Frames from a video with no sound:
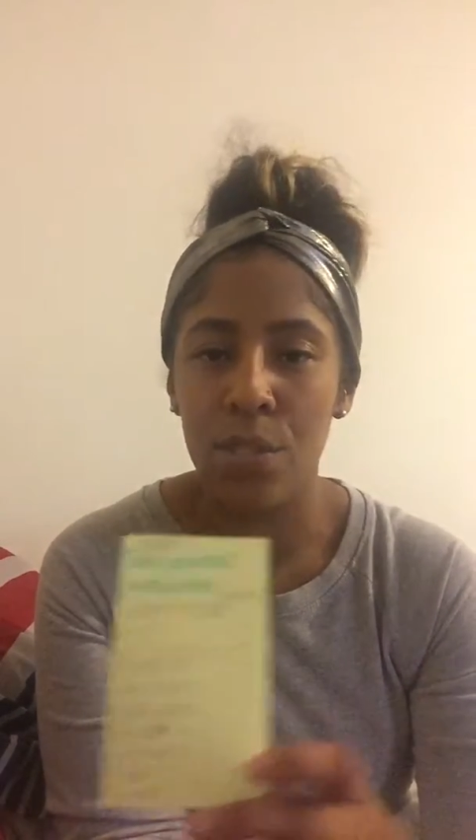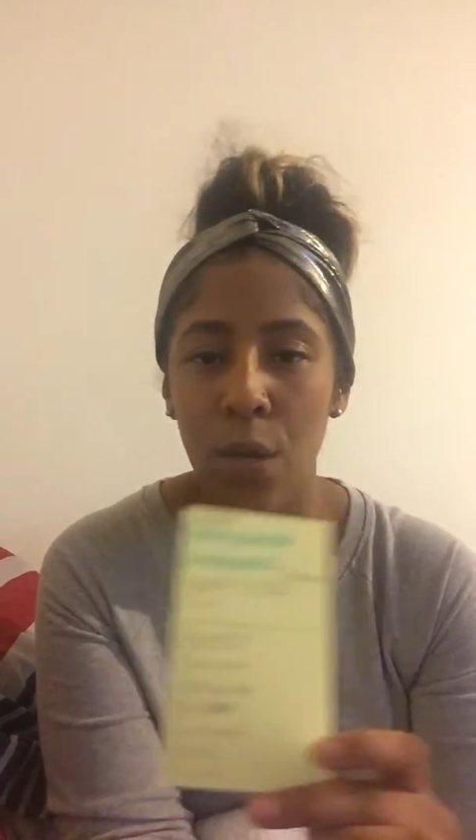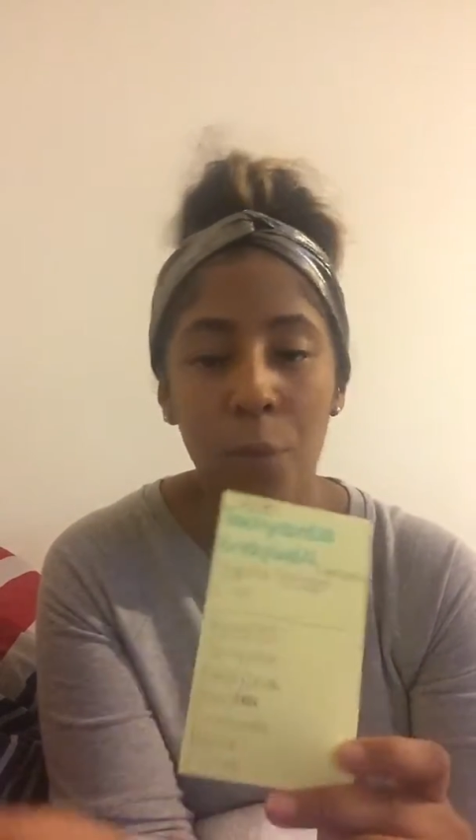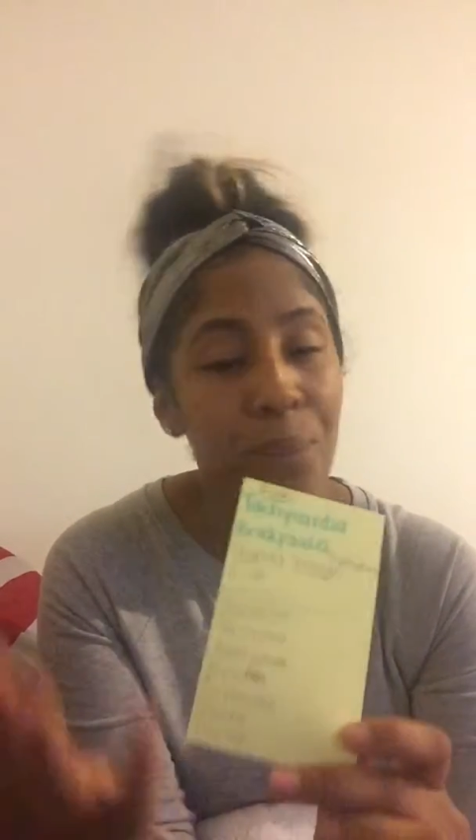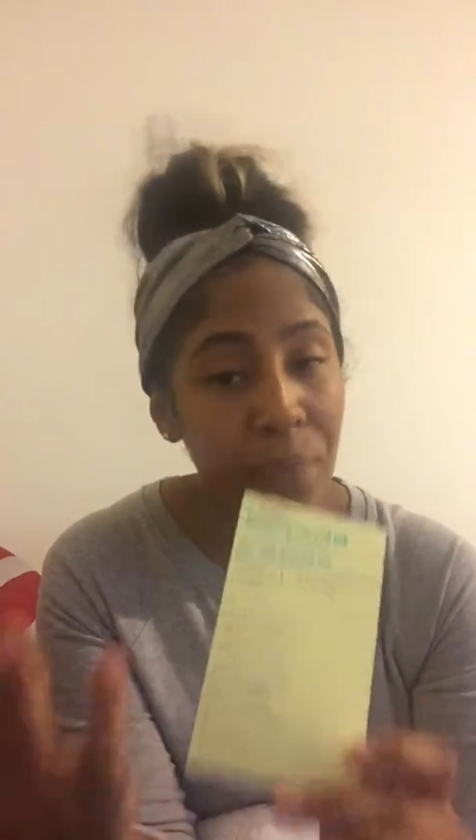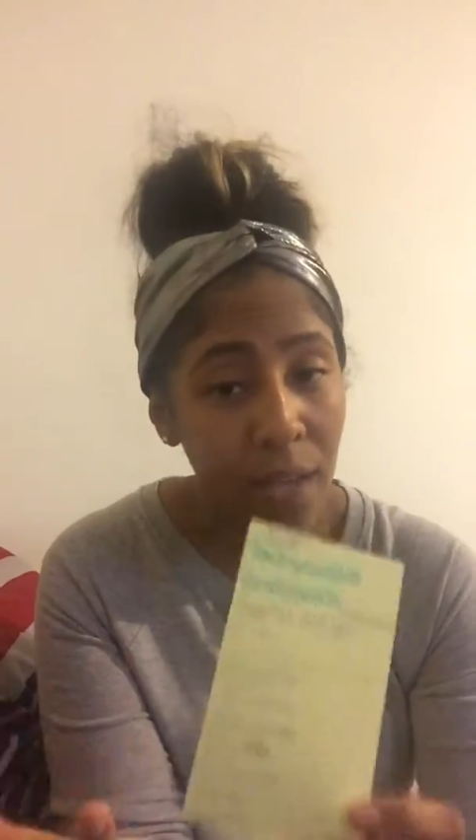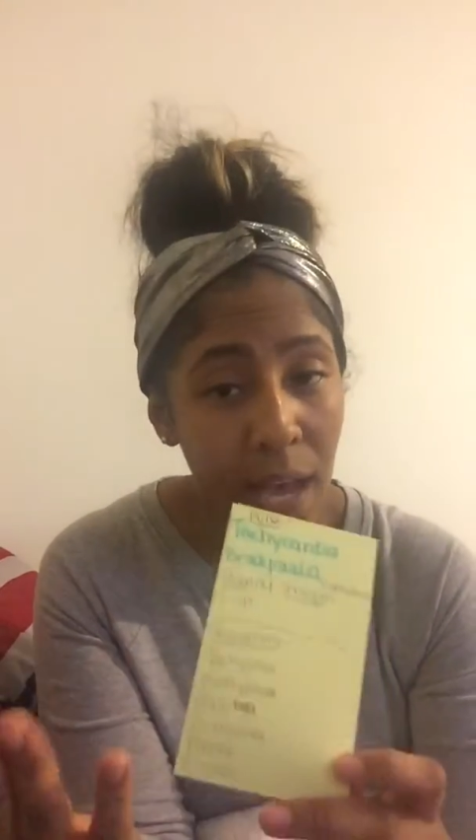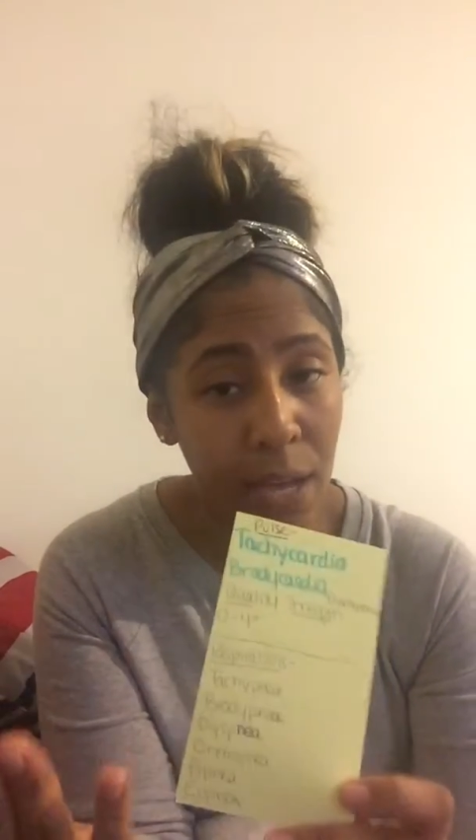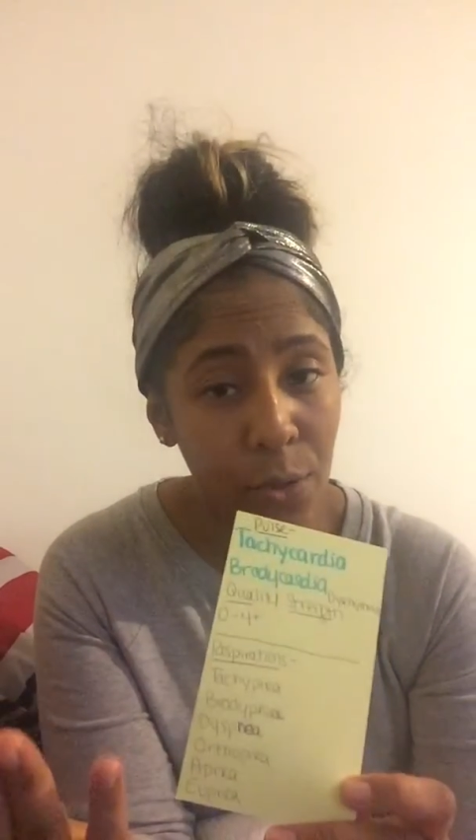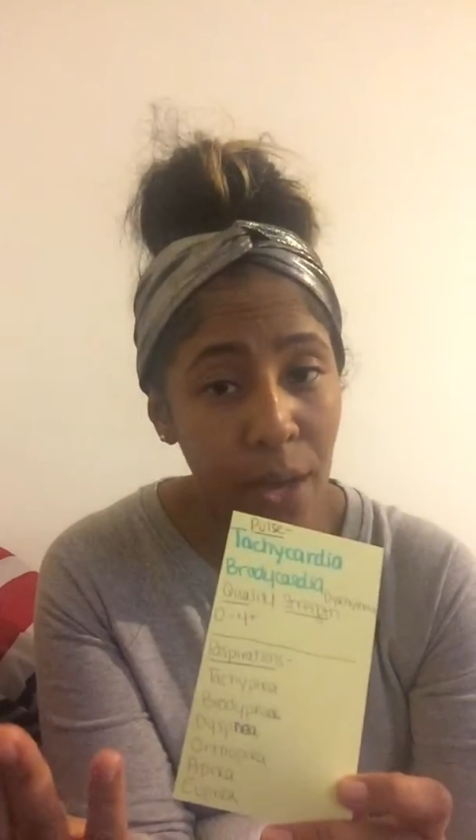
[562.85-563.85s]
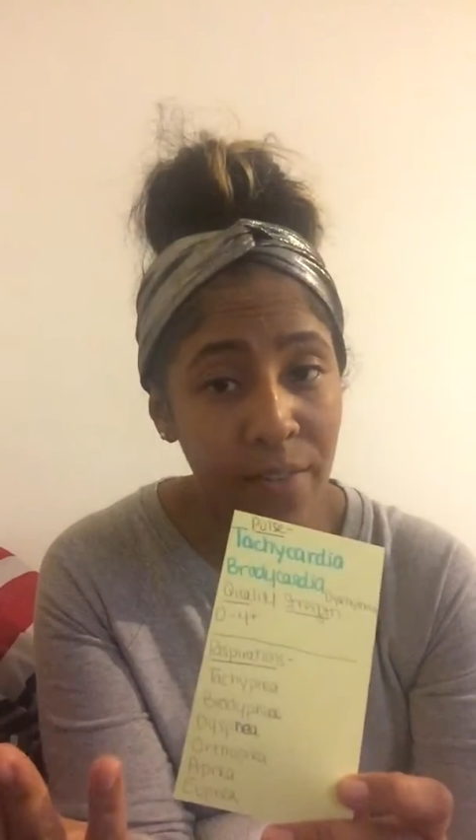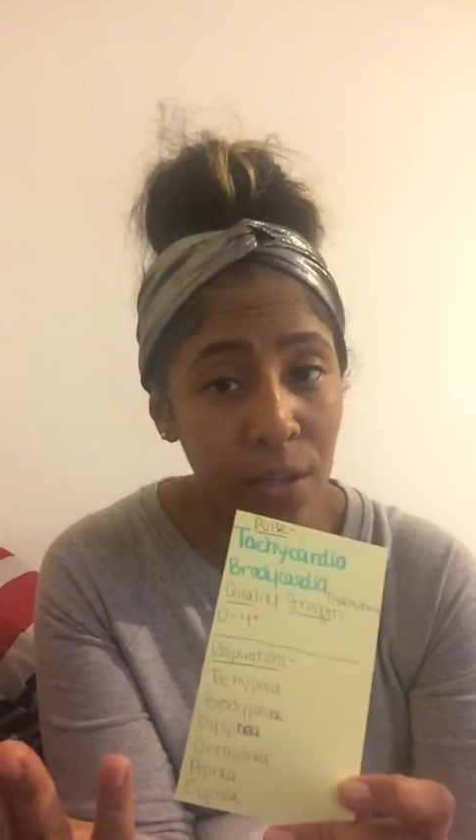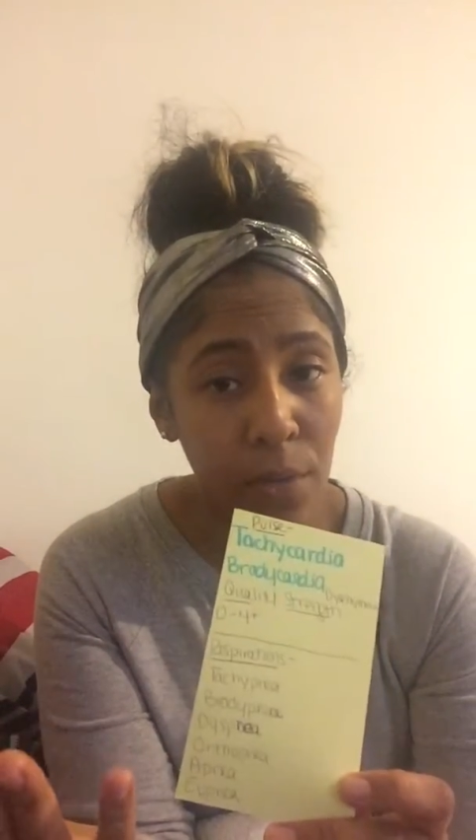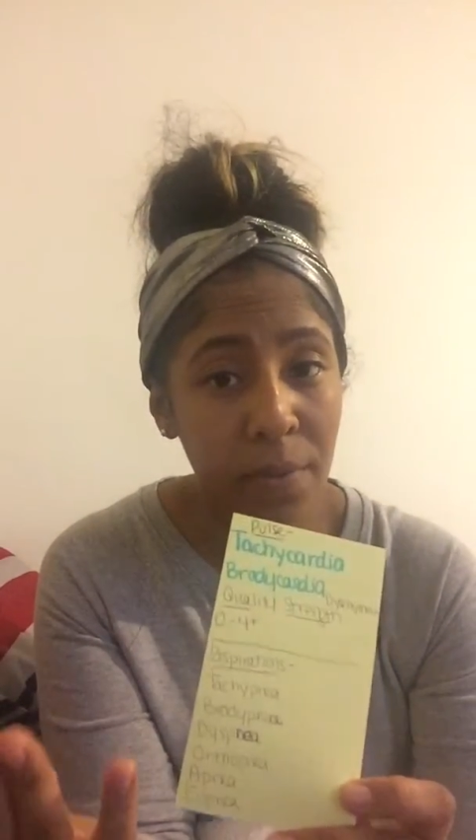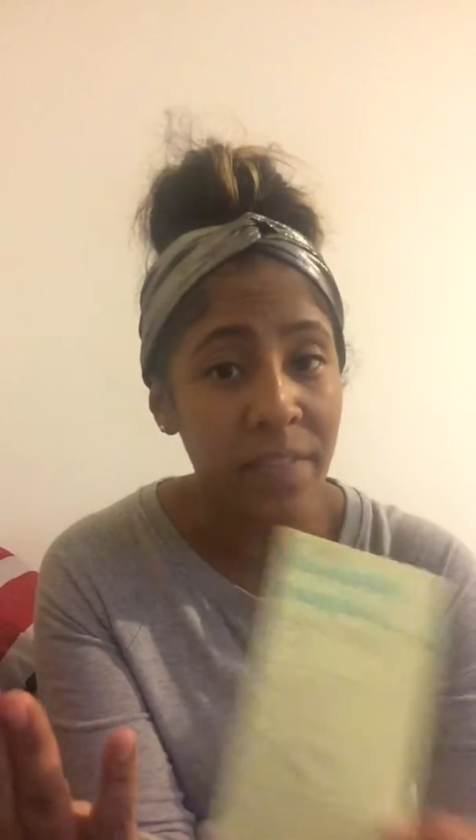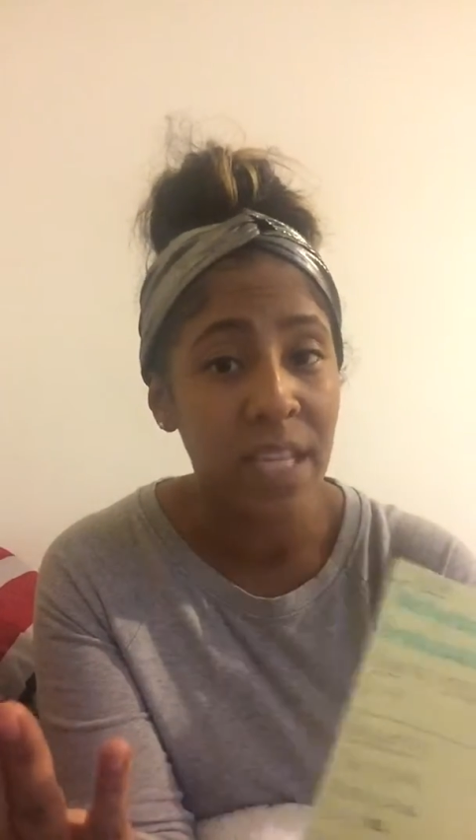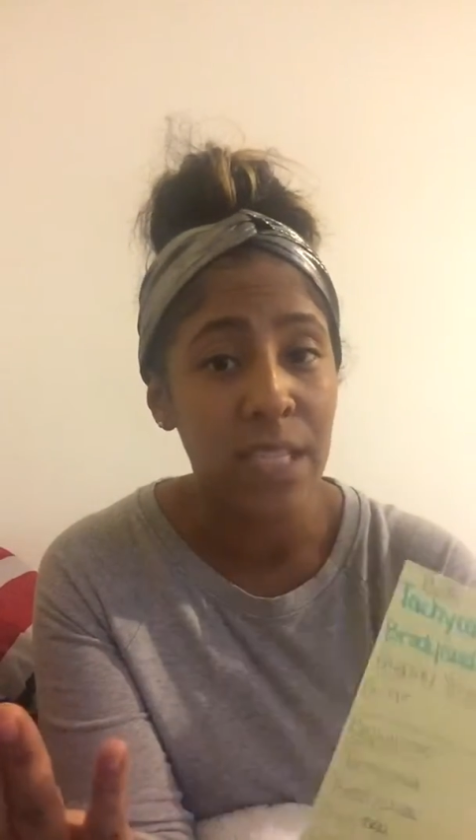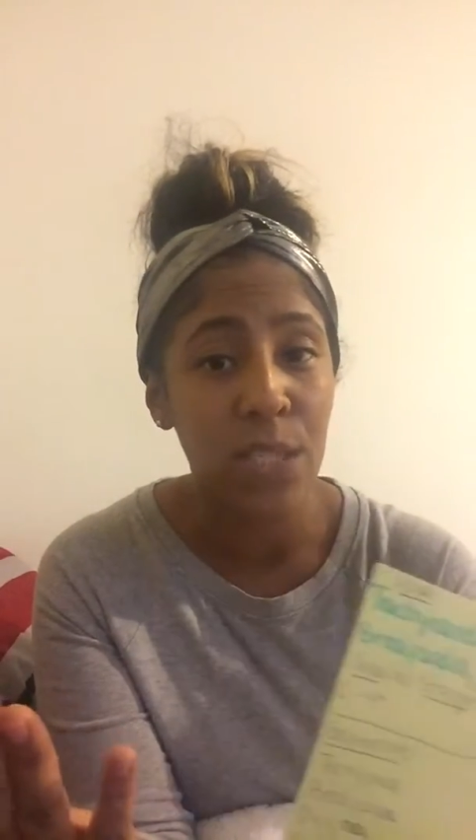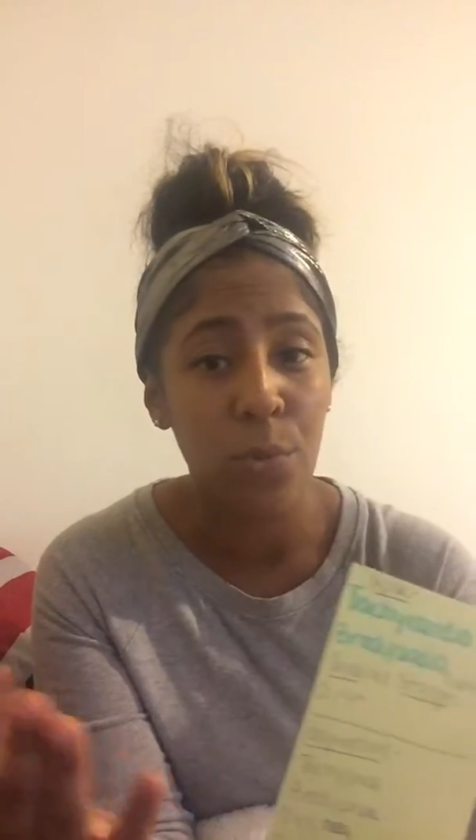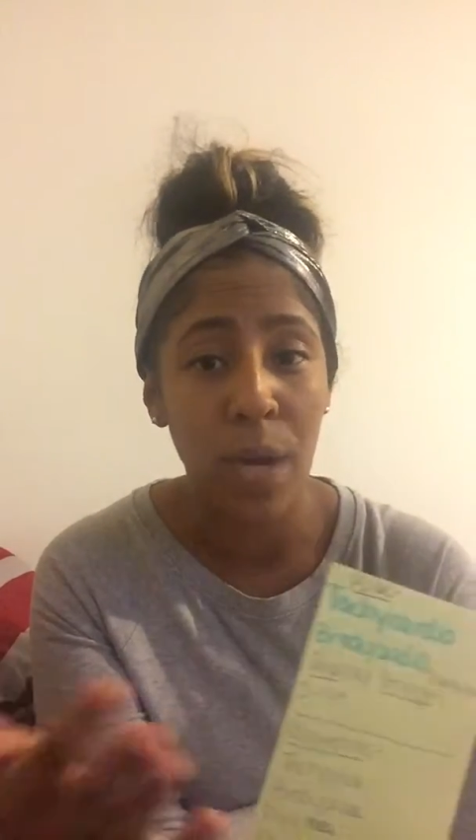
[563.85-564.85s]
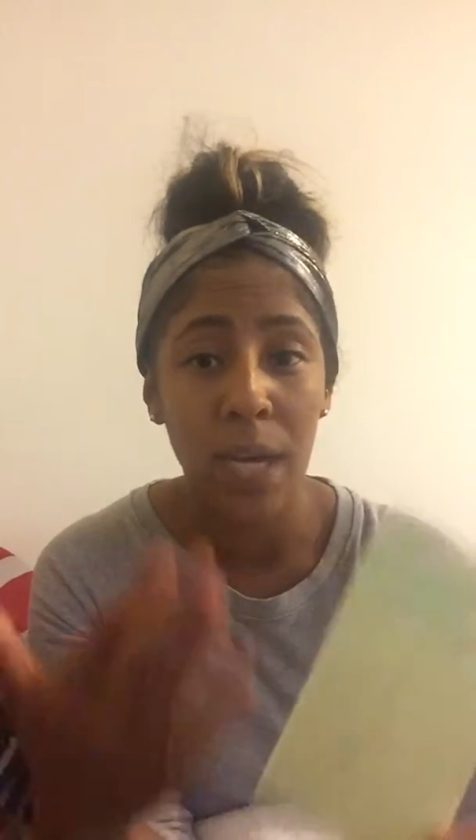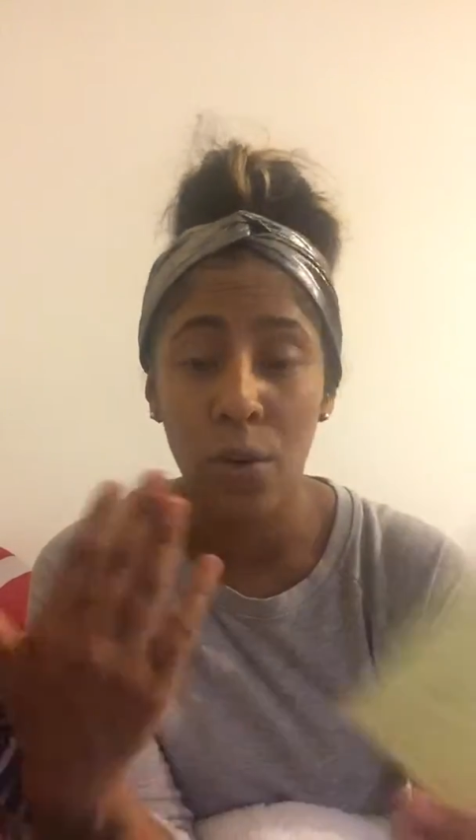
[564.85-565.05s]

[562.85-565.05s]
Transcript: So I do have a little bit of an easy way.